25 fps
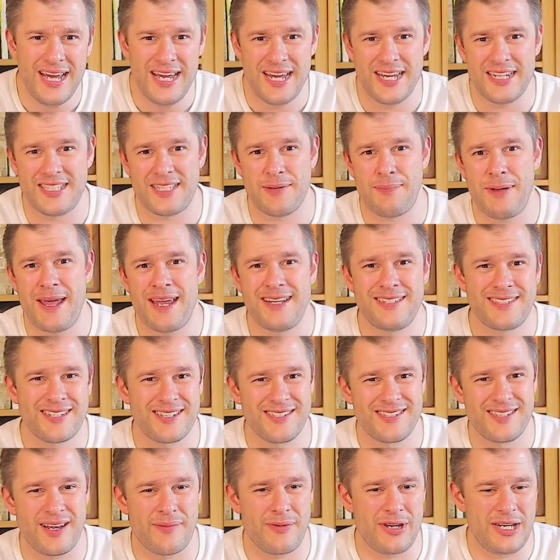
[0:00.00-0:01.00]
It depends,
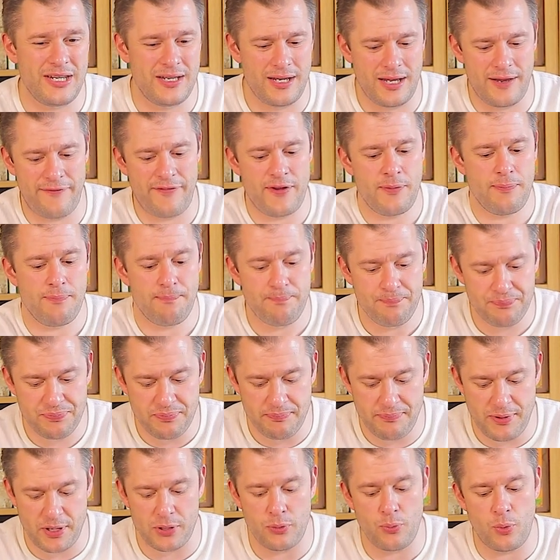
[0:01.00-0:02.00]
because I mean, if you
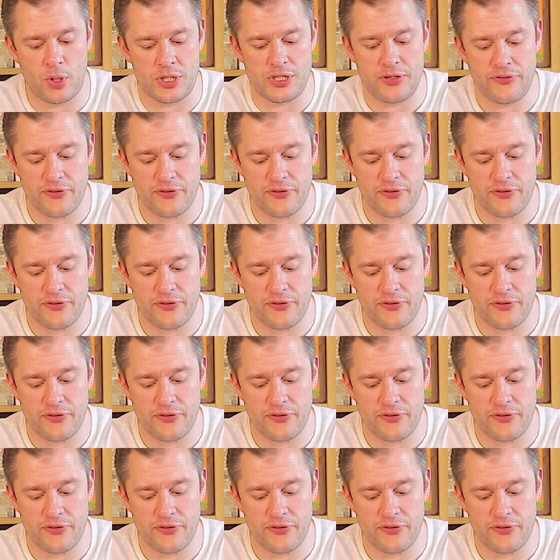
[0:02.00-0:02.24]
build one,